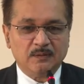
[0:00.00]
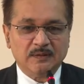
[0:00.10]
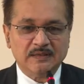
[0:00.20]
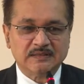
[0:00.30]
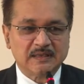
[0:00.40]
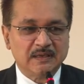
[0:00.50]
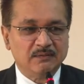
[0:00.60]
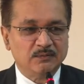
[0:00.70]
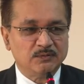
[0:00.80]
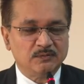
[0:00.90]
it's
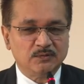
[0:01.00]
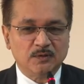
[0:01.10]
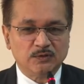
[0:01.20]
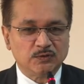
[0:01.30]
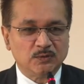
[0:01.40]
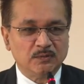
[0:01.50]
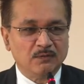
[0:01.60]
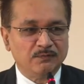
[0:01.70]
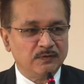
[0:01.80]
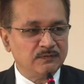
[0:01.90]
a, to the tune
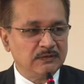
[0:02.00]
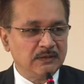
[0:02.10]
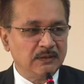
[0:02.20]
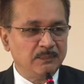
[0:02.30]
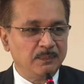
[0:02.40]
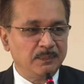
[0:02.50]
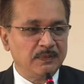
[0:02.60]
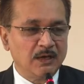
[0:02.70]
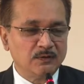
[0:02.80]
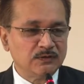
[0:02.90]
of
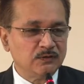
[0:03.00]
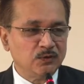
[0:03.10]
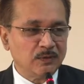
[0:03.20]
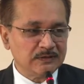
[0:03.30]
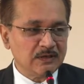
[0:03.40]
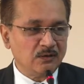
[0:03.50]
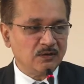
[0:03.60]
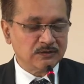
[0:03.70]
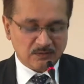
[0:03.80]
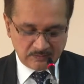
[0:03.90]
50,000 US
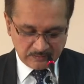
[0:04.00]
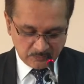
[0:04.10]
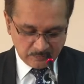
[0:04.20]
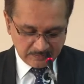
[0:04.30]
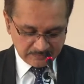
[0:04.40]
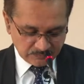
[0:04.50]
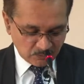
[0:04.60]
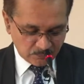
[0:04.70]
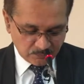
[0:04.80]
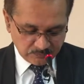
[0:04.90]
dollars only we can
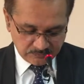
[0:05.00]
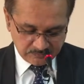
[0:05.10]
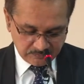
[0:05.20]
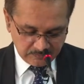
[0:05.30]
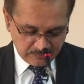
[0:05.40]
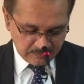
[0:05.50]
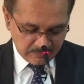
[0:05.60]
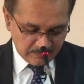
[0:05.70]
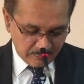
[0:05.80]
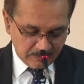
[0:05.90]
support.
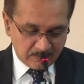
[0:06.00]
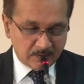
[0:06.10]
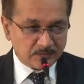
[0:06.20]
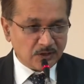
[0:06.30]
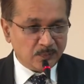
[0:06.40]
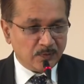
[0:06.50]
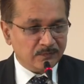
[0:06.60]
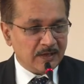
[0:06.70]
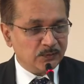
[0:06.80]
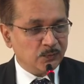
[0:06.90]
On top of
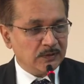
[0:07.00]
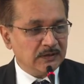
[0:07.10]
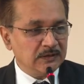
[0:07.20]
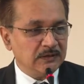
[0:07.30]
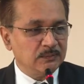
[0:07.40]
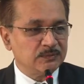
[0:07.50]
that, we